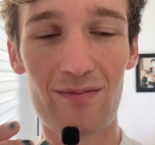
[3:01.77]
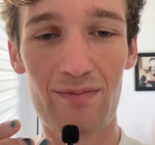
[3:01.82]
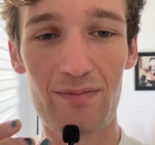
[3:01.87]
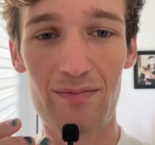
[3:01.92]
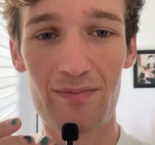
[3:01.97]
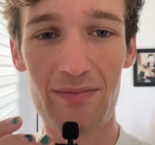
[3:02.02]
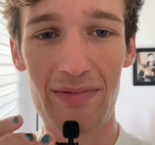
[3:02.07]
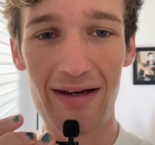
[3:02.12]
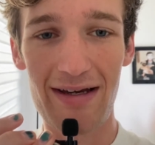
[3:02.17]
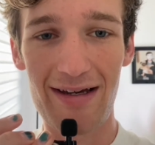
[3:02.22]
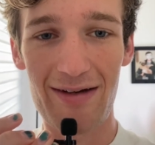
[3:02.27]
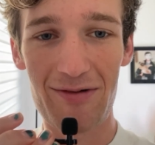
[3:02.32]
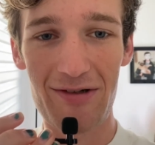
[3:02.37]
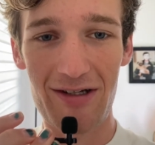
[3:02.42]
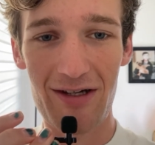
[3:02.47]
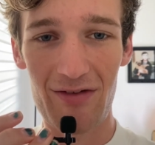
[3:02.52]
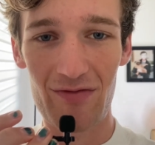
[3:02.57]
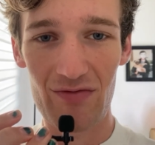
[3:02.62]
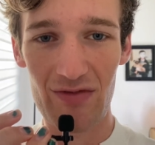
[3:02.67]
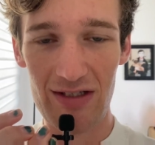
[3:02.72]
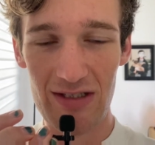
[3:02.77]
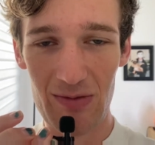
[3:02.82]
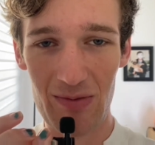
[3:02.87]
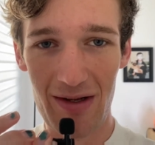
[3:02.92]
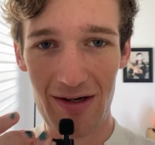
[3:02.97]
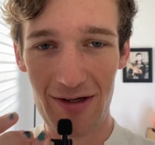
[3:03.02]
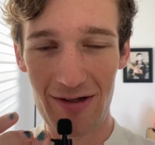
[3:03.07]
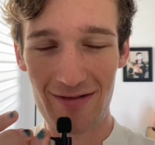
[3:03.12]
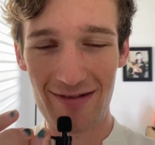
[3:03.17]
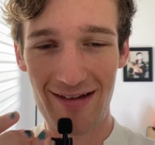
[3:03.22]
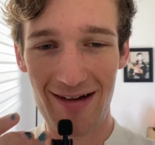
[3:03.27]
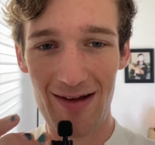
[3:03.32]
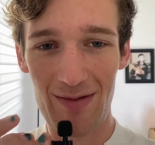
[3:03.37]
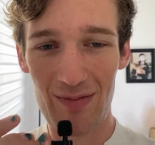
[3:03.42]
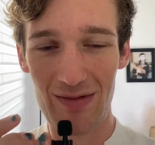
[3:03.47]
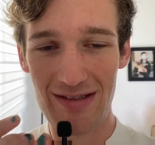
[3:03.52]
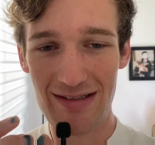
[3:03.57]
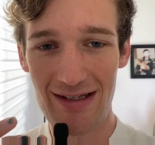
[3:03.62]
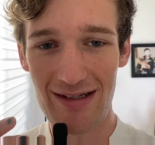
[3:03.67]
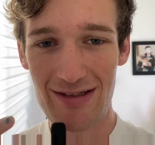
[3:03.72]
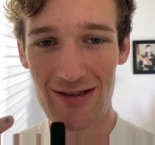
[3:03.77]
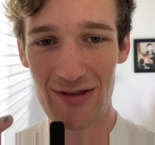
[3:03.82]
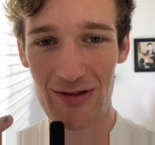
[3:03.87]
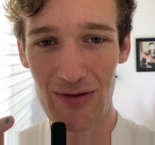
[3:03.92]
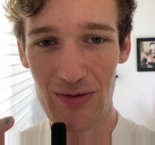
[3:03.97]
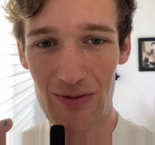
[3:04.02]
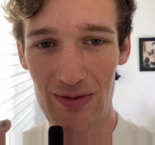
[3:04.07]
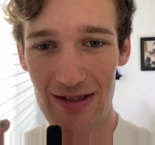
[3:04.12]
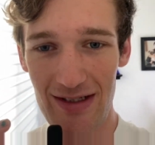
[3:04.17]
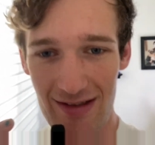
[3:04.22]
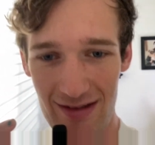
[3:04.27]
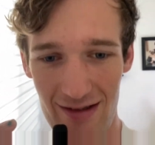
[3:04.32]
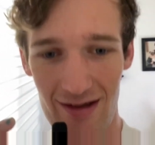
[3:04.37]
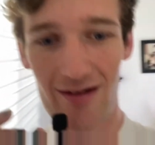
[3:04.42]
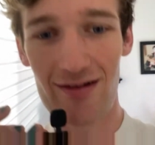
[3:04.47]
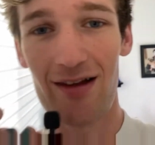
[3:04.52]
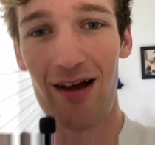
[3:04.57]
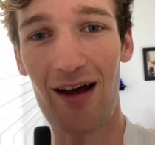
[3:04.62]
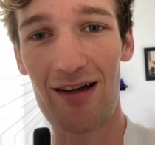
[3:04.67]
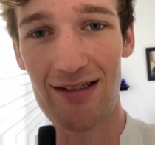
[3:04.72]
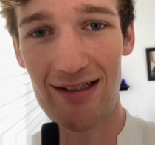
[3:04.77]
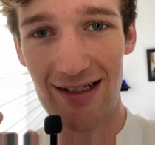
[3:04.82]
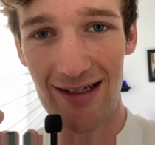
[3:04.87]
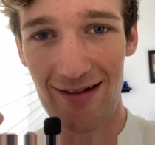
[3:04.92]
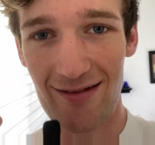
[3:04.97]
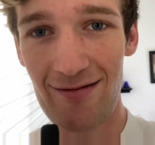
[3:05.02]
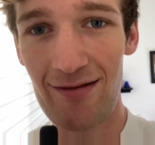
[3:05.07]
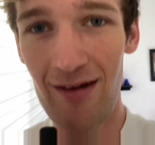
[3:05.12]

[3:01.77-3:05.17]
sweater that I'm excited to read a lot in.